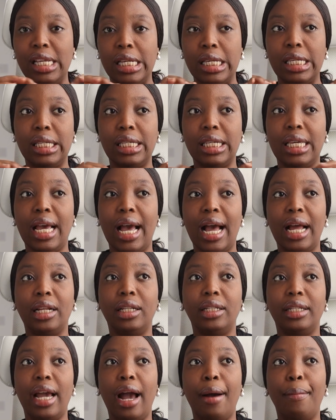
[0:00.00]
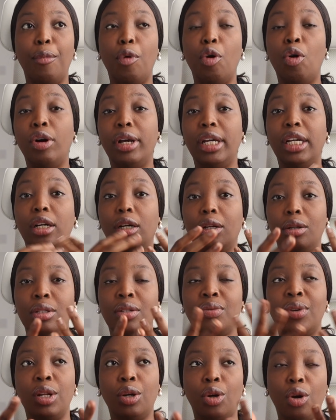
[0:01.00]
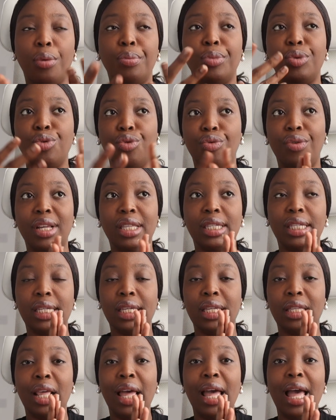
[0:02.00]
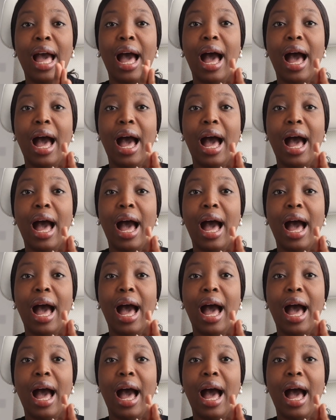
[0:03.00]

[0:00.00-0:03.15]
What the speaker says: easy and they are more inclusive when it comes to renting